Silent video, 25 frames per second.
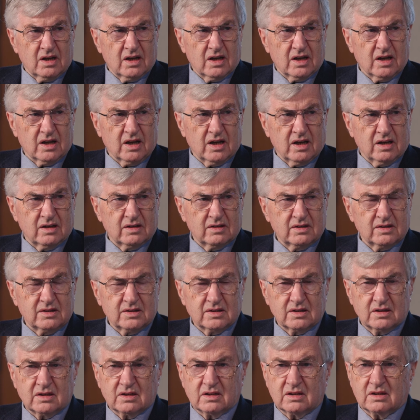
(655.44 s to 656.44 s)

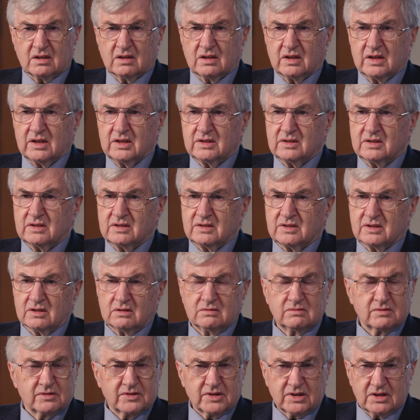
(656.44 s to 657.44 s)
and
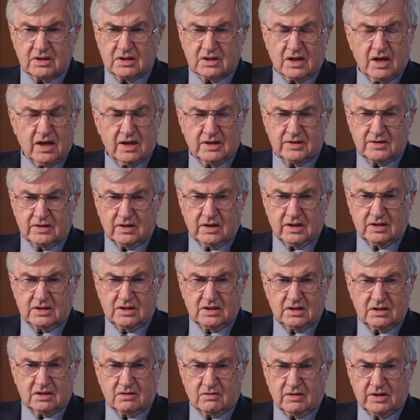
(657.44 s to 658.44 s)
don't think it had
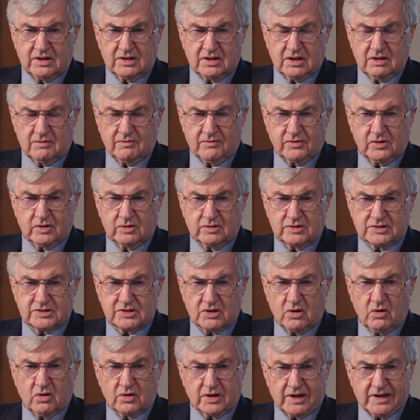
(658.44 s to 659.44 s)
any great influence
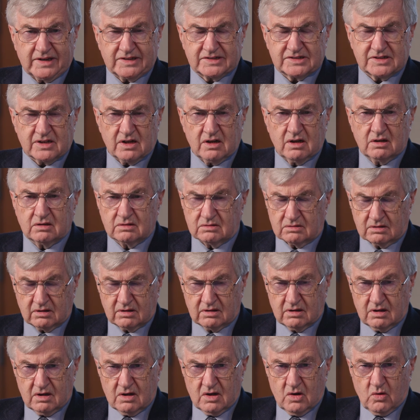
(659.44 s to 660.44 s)
on its own.